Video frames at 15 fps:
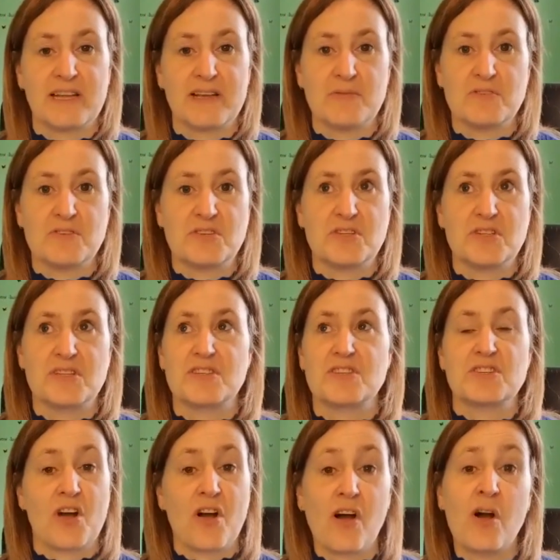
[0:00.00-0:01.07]
It was just
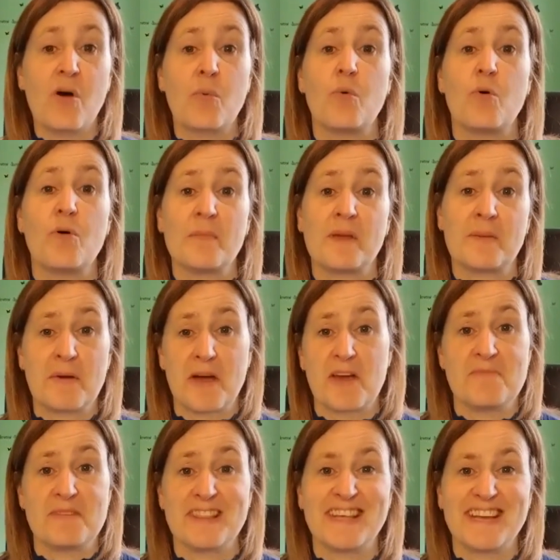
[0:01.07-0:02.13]
such a heartwarming
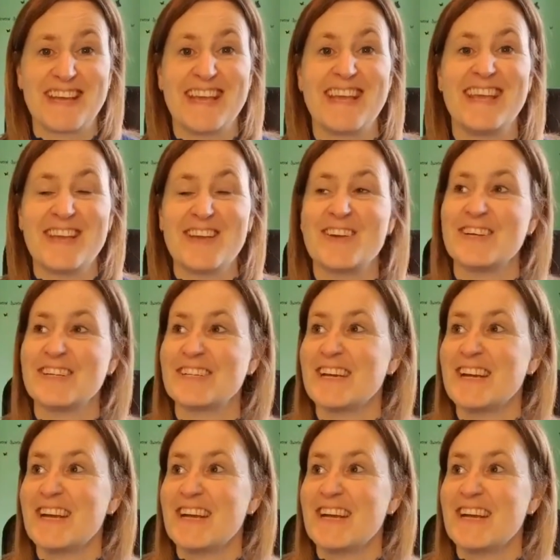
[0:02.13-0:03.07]
moment that he could